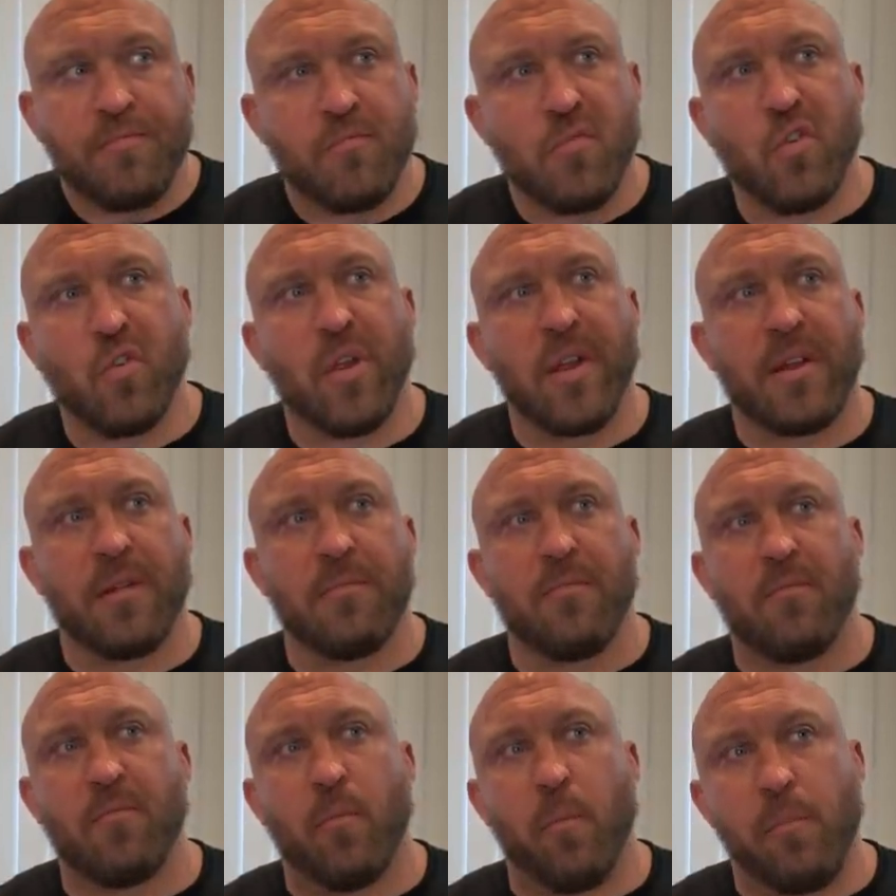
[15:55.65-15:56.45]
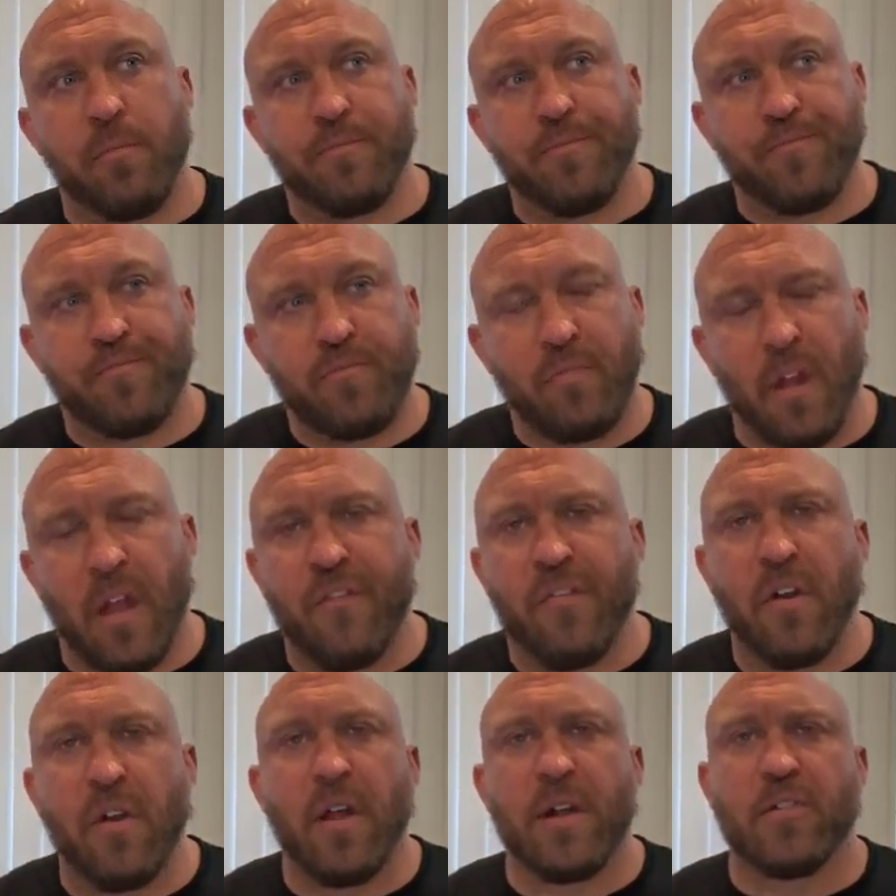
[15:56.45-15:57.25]
They're like, I
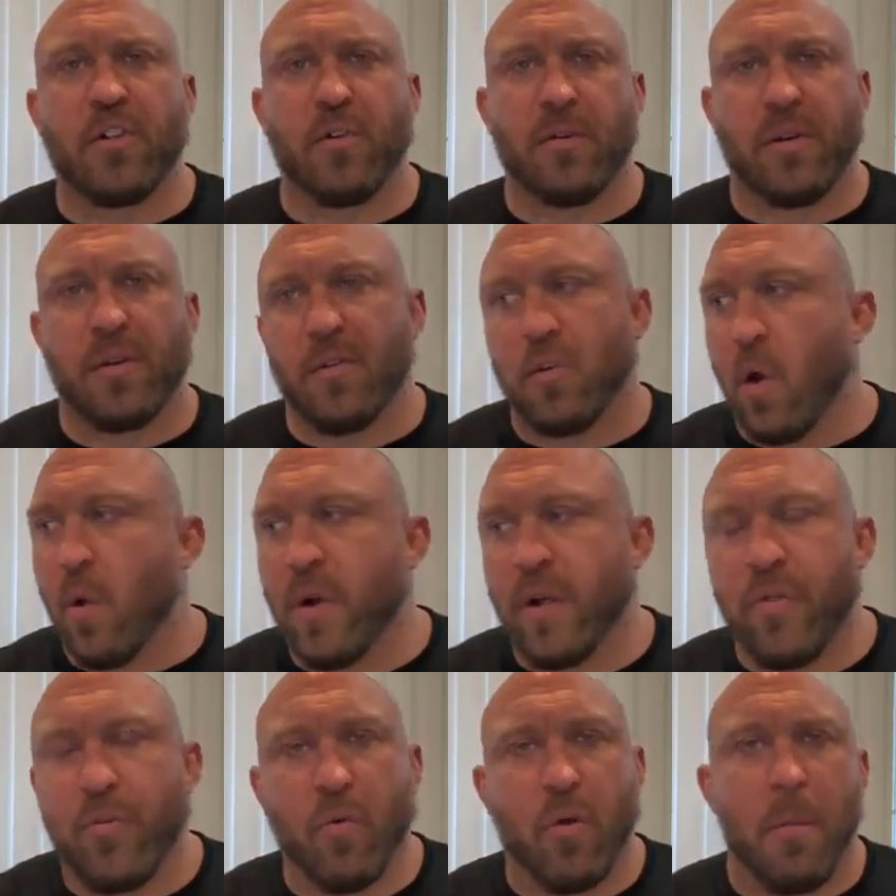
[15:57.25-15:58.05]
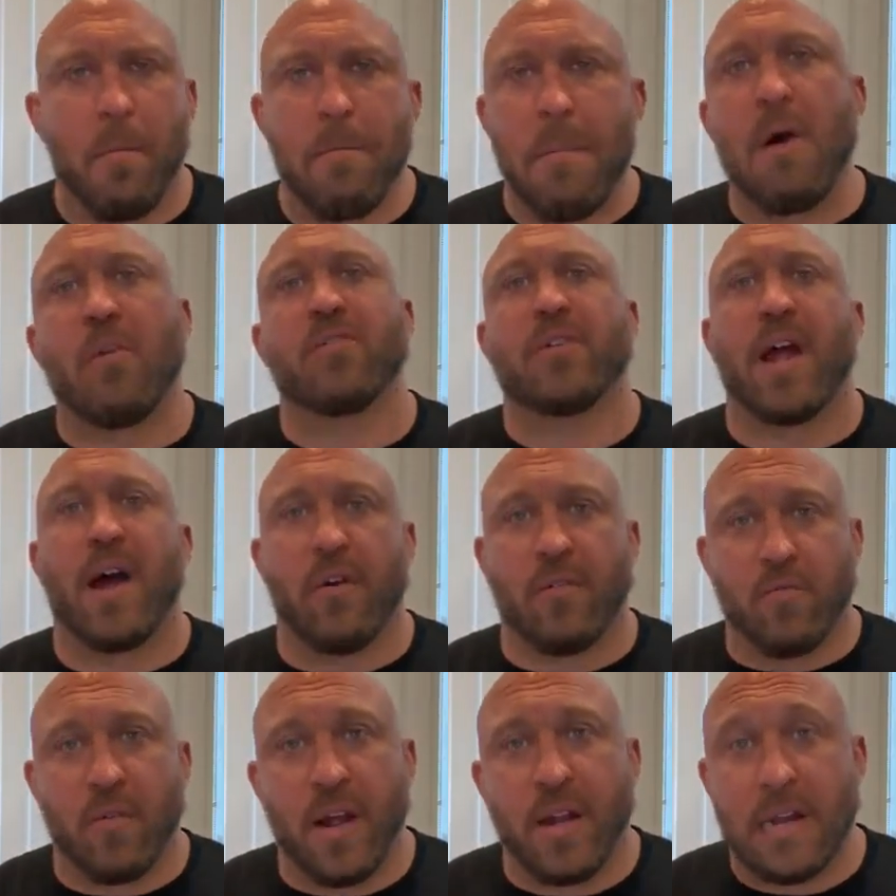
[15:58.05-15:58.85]
feel like they're going through a
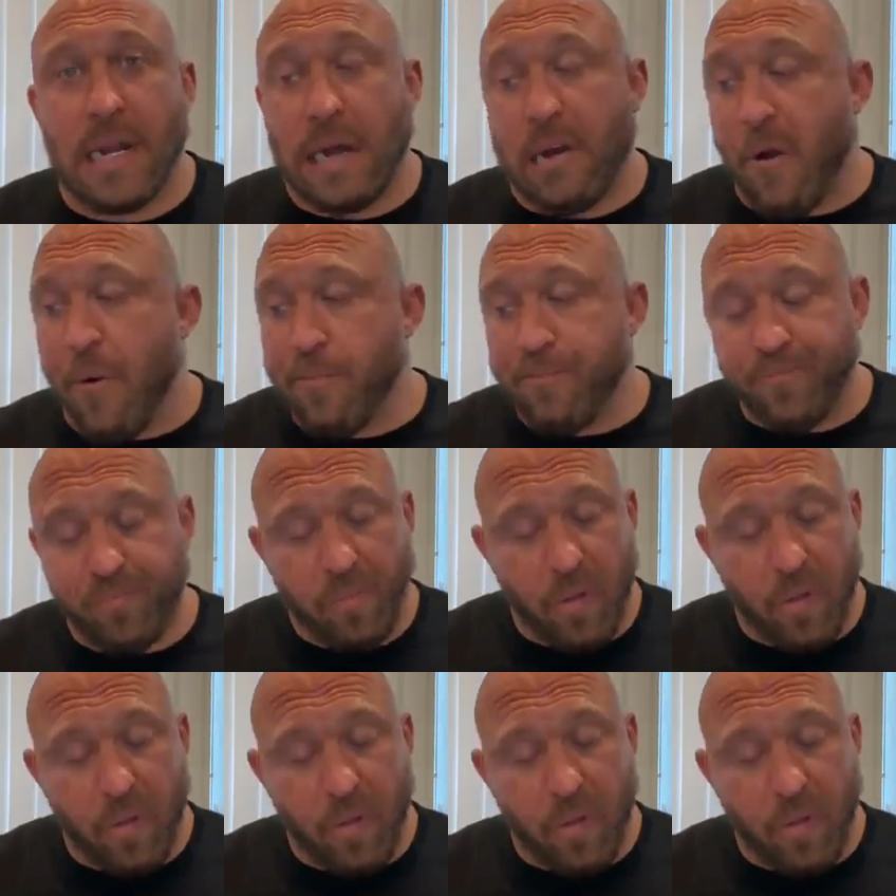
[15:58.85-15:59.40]
meltdown right now.